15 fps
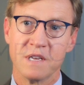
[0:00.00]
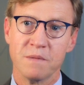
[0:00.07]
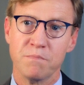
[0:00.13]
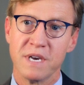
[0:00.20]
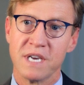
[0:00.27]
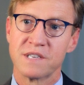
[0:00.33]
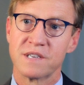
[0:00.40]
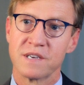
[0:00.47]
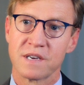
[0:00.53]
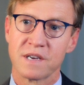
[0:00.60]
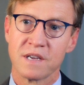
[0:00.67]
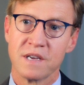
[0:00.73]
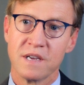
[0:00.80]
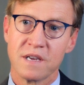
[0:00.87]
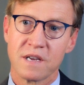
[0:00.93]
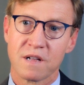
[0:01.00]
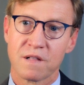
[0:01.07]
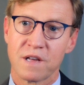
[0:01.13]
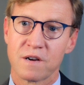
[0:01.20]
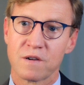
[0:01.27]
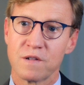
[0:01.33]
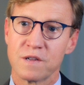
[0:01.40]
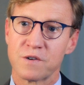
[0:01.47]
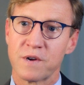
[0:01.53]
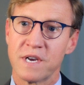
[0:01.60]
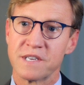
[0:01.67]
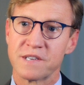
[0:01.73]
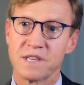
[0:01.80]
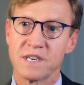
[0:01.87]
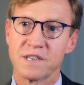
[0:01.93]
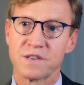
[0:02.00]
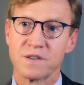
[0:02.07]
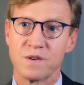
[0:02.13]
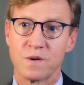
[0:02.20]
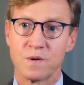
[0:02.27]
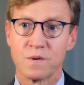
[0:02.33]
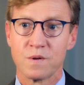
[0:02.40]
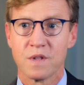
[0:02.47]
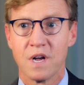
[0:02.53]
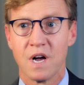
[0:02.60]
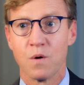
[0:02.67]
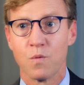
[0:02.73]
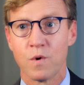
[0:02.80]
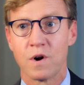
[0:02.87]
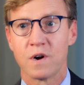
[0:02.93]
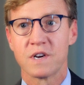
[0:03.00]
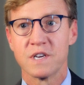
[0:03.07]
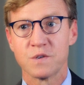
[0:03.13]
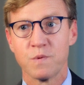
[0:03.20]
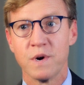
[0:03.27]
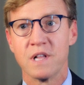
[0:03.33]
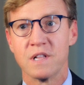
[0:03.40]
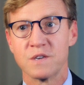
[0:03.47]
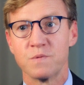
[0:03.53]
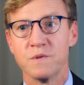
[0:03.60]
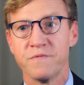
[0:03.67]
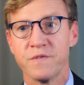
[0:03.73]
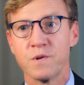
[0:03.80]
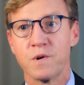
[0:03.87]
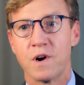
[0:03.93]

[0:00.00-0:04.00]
in basic clinical and translational uh, work as well as review